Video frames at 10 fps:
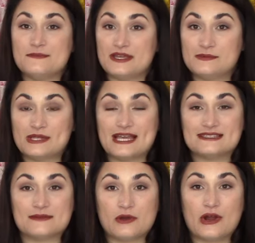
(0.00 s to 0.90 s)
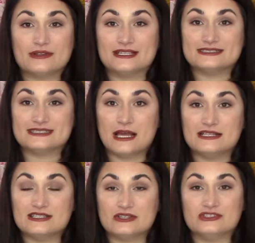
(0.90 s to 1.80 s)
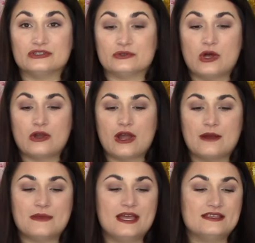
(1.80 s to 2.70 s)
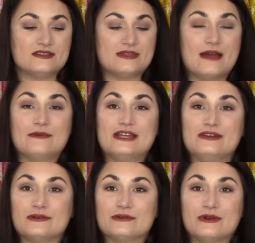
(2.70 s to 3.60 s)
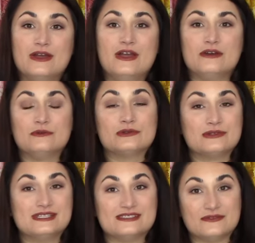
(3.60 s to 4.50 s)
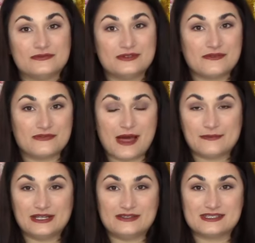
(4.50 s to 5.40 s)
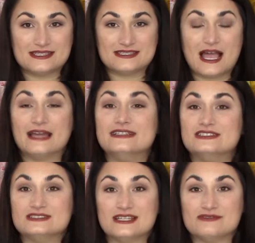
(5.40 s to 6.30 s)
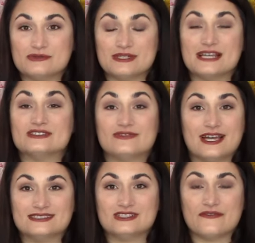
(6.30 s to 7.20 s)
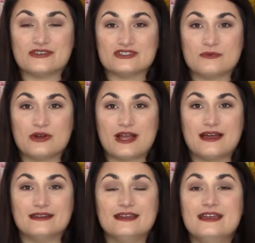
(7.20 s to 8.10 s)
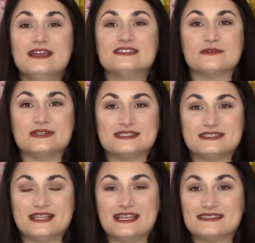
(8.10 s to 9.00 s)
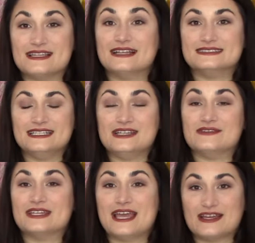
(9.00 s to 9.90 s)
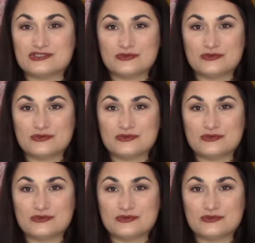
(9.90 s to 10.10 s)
big plastic part that slides onto your long arm, so that way your ruler isn't flip-flopping to the side. It just gives you a nice flat surface to work on, so it stays nice and even as you're